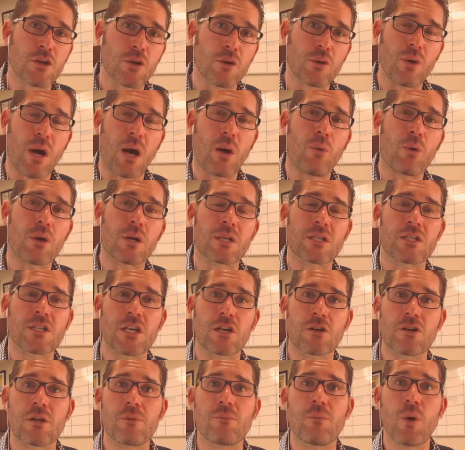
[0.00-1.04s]
so I want to
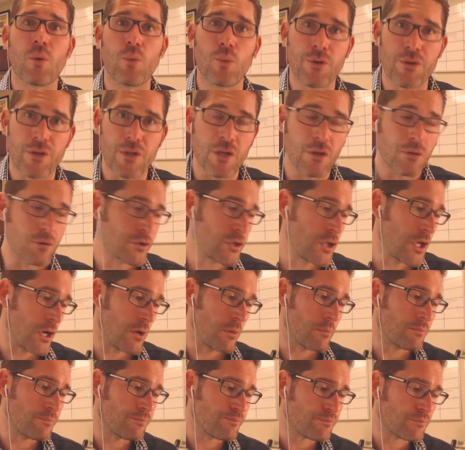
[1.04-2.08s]
share them with you.
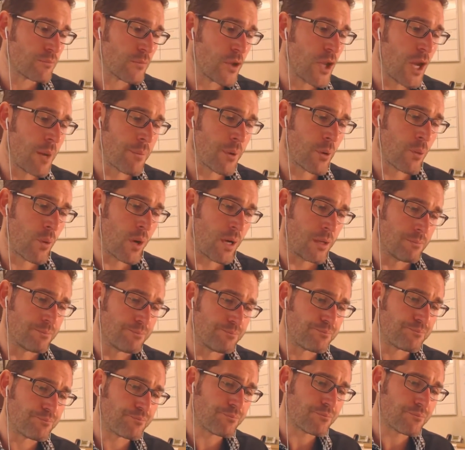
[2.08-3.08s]
So number one,